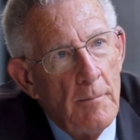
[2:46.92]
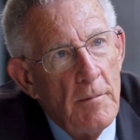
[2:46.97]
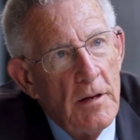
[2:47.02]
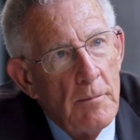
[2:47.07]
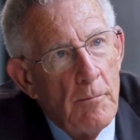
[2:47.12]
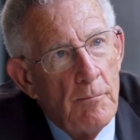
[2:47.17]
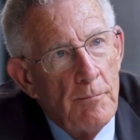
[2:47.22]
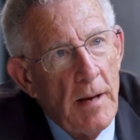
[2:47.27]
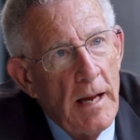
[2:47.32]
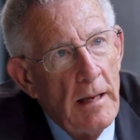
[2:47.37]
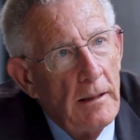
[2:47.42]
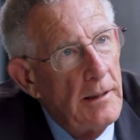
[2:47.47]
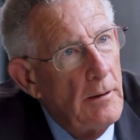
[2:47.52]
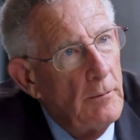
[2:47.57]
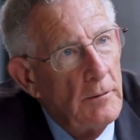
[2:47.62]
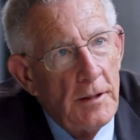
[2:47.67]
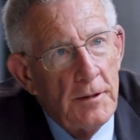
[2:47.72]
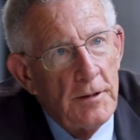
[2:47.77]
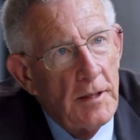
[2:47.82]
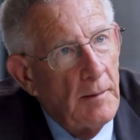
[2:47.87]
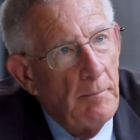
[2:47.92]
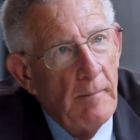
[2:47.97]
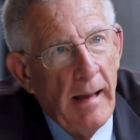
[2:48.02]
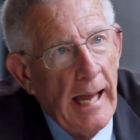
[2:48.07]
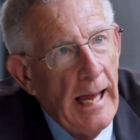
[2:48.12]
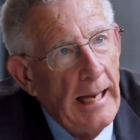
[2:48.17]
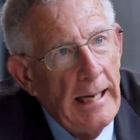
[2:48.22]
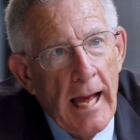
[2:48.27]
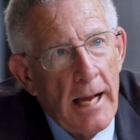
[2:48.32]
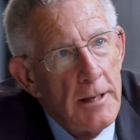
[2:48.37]
I mean, Paleolithic
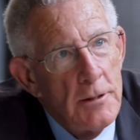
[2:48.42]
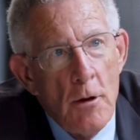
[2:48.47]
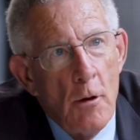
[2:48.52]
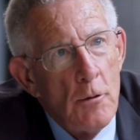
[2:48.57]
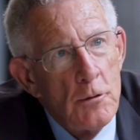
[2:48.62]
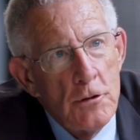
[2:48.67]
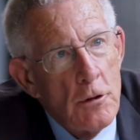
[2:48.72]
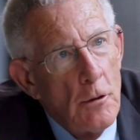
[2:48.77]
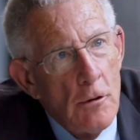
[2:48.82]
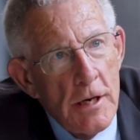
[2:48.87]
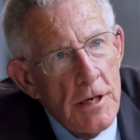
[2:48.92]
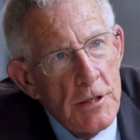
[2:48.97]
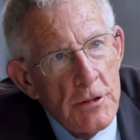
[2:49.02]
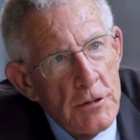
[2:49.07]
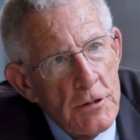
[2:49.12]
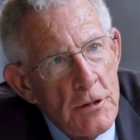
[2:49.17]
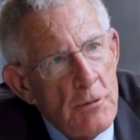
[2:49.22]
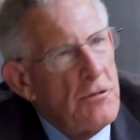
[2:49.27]
man had no choice.